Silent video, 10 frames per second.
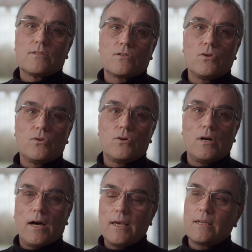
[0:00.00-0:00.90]

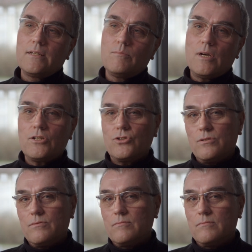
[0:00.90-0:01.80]
So I can
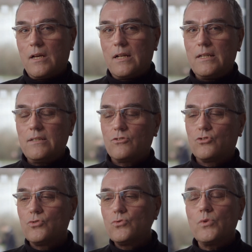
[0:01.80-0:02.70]
imagine at least
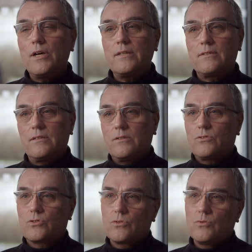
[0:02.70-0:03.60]
two ways in
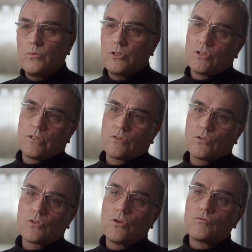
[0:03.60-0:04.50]
this which this
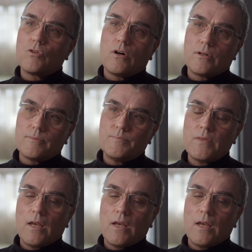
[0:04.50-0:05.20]
could go wrong.